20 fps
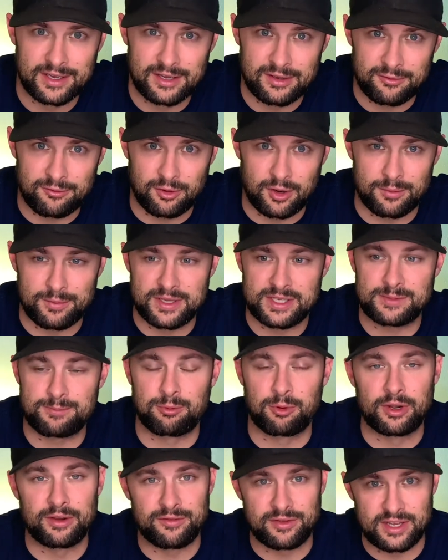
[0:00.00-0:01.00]
from his
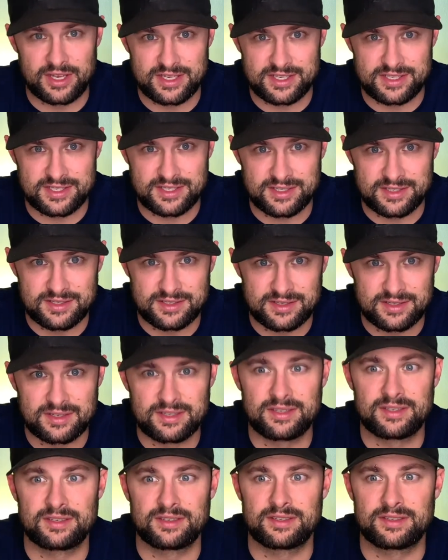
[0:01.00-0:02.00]
previous,
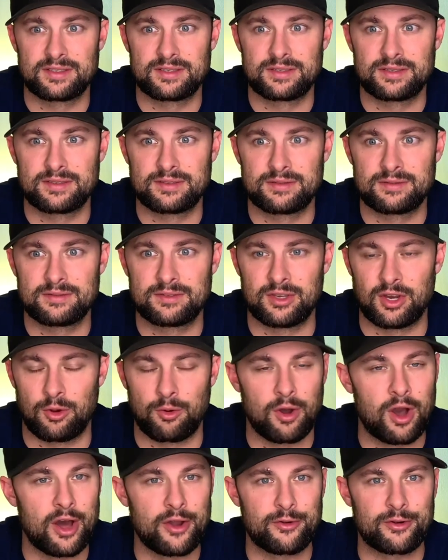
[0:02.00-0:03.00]

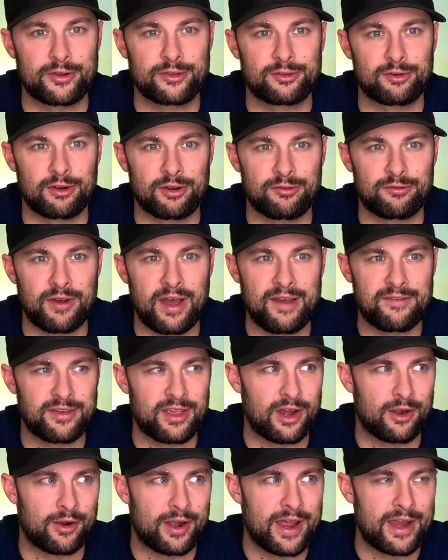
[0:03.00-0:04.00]
135
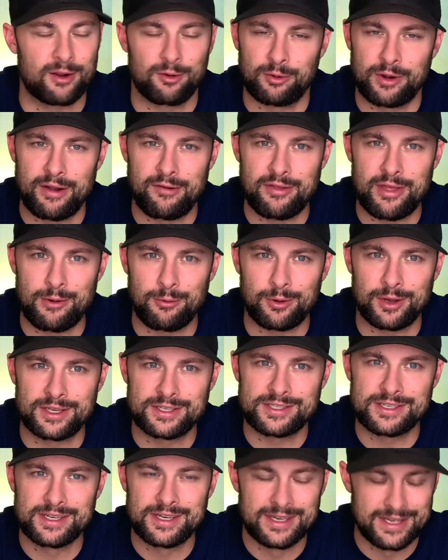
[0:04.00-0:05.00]
ERA or whatever that
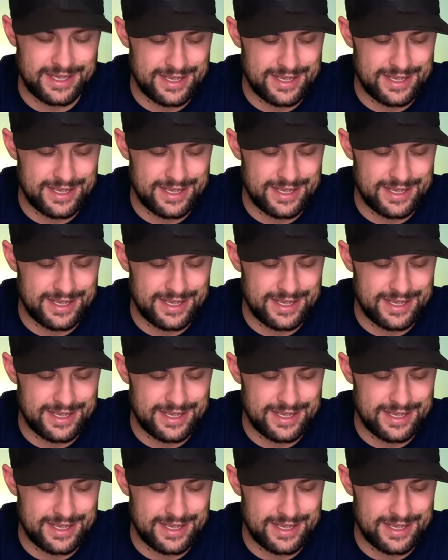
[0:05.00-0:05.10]
was.